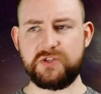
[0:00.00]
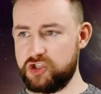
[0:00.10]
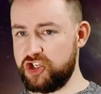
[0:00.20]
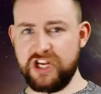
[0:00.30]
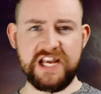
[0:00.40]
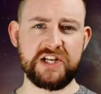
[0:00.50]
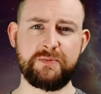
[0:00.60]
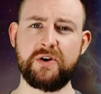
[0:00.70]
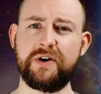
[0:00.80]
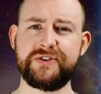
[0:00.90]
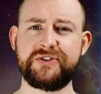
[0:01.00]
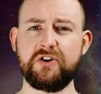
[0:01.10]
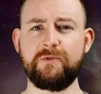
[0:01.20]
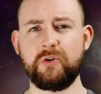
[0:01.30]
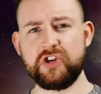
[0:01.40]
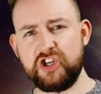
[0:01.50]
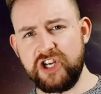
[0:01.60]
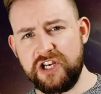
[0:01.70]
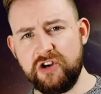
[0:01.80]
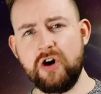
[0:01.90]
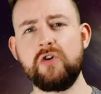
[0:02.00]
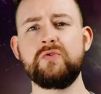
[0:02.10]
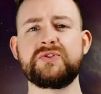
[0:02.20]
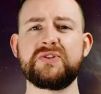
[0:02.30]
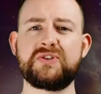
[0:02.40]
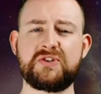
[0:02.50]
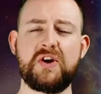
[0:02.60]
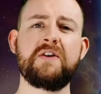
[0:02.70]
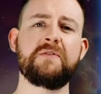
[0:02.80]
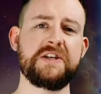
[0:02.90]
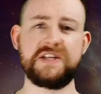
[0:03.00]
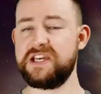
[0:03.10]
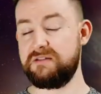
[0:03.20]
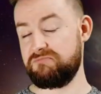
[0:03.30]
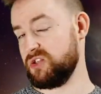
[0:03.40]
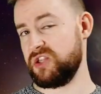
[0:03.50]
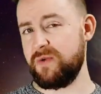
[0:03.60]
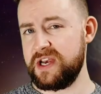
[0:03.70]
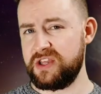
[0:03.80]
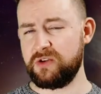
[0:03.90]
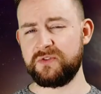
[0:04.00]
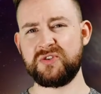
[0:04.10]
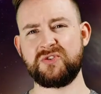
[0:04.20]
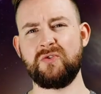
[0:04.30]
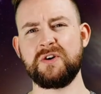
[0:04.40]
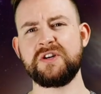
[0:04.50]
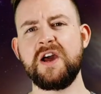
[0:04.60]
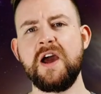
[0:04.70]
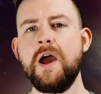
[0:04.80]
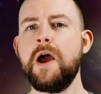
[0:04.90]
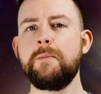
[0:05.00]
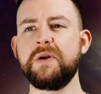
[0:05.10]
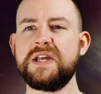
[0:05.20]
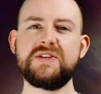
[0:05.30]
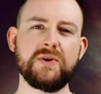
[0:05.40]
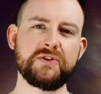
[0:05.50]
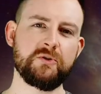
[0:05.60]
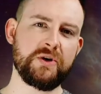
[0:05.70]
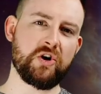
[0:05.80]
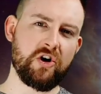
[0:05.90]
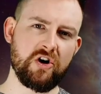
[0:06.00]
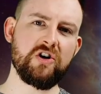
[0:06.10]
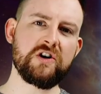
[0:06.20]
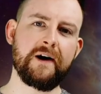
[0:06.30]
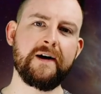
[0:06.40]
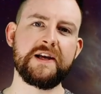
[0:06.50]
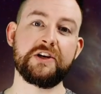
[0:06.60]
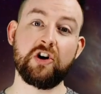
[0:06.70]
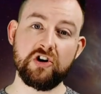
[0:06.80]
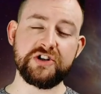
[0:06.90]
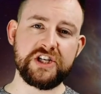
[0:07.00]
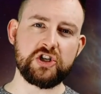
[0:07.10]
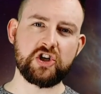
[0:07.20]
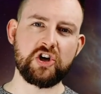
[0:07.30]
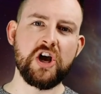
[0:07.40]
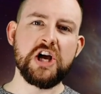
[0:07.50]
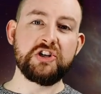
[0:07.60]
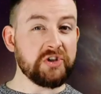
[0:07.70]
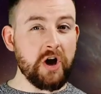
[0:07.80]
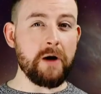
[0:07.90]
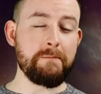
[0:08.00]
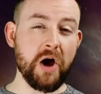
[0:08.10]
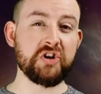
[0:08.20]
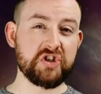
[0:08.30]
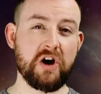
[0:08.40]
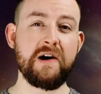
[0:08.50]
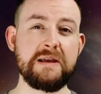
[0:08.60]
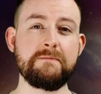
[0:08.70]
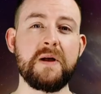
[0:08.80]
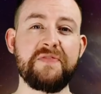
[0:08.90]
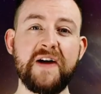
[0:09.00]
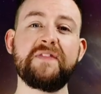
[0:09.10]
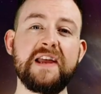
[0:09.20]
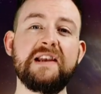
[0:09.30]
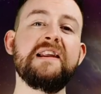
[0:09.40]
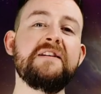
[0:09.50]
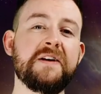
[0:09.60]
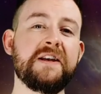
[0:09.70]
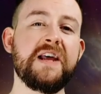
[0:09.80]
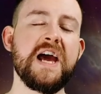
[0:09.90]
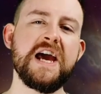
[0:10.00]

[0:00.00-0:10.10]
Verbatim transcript: She has been on Discovery. She knows Starfleet. He doesn't know anything of the sort. But he's also been her guide and her teacher to the modern time that they live in.